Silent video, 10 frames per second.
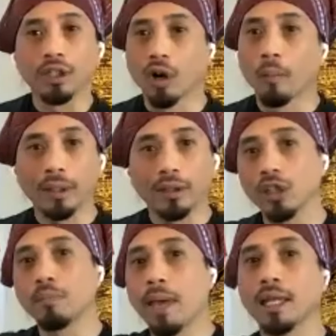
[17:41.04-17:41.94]
But
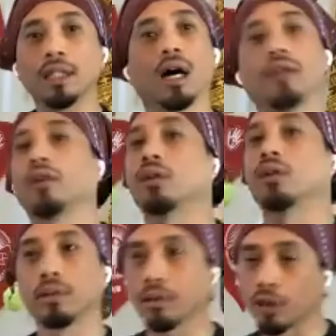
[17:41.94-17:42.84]
there's many
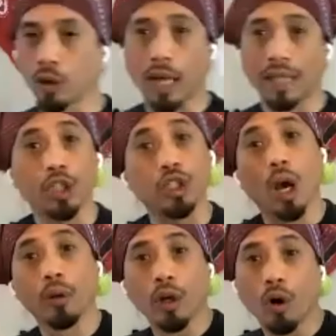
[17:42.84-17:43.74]
other, like the
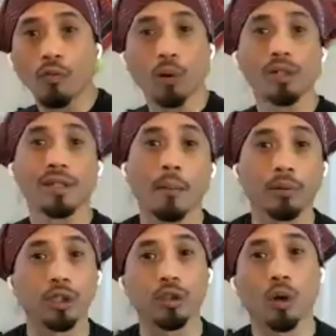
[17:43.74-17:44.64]
yo-yo, for
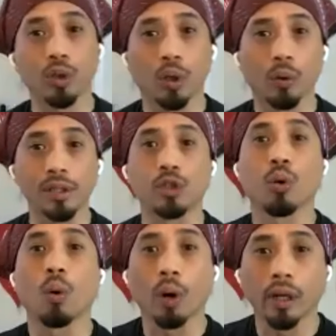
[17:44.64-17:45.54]
example. The yo-yo is a
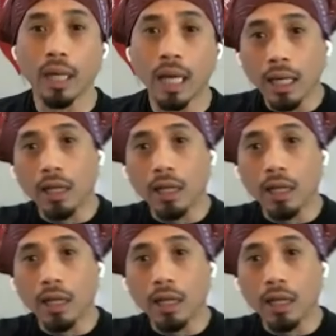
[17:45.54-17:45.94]
toy.